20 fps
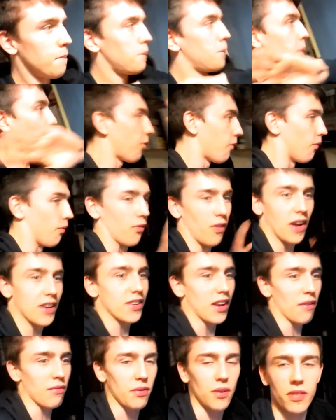boom, there's
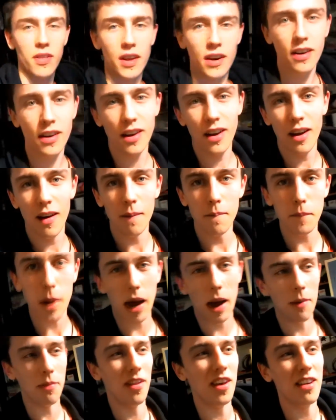everything,
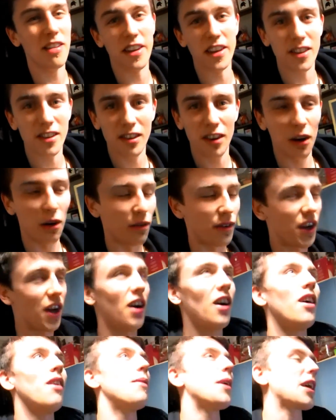bam, there it is, solved.
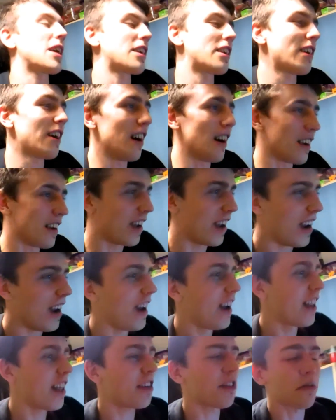Oh my god,
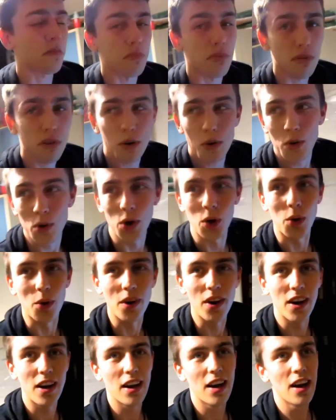that was brutal.
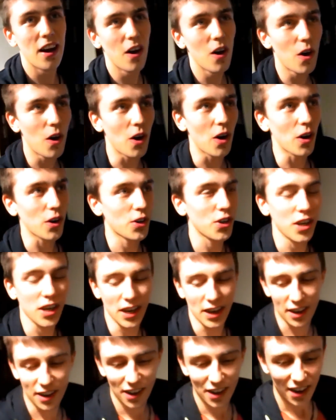Oh shit.